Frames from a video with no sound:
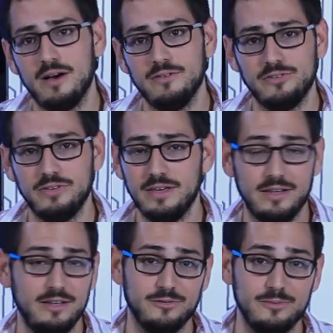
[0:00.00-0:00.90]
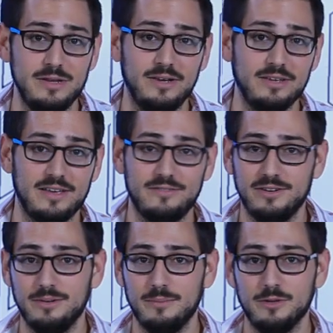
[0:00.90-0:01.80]
obviously, at least for me, because I
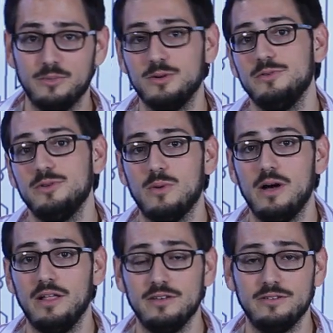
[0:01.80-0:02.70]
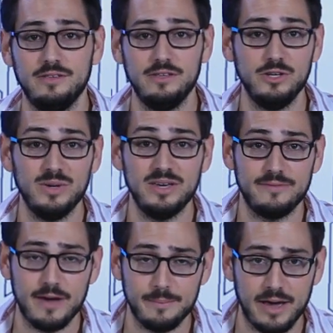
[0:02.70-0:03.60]
haven't done a motherboard review in a while, is the
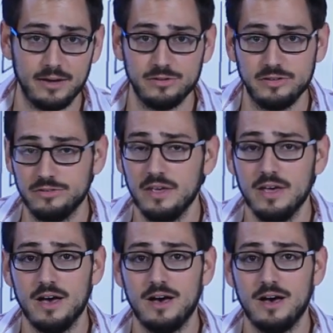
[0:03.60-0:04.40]
UEFI BIOSes.